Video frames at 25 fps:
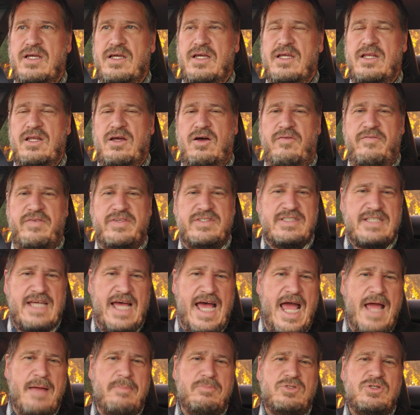You know, if it's
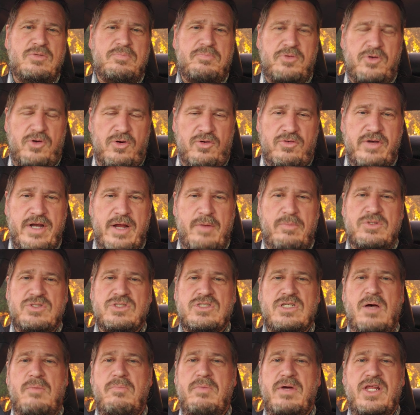time to procreate with
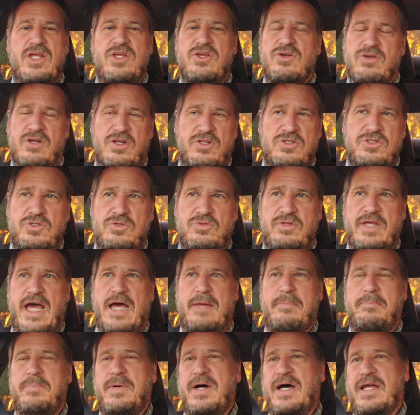somebody, you're going to do
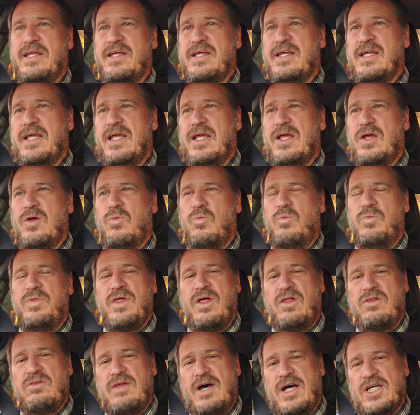that. But
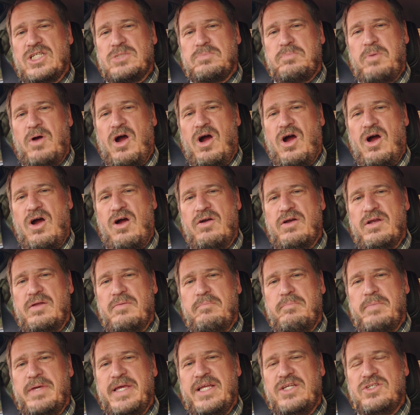the lust part
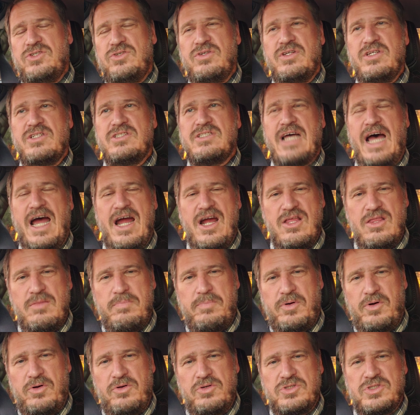means you desire the
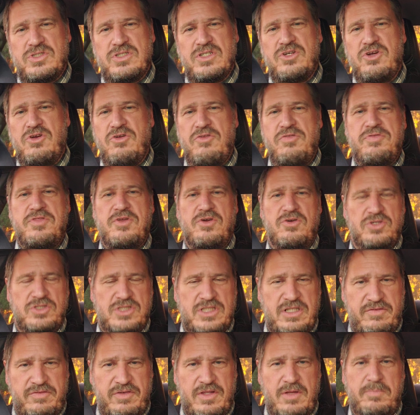person, you're
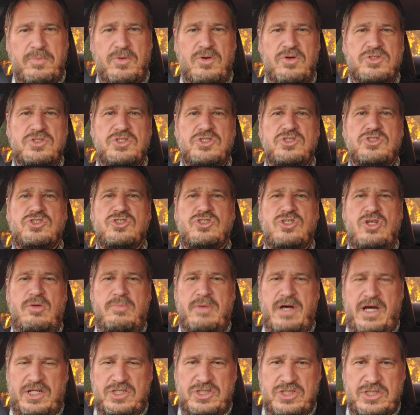thirsty for the person so
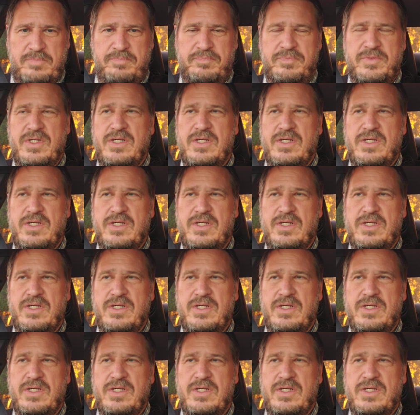much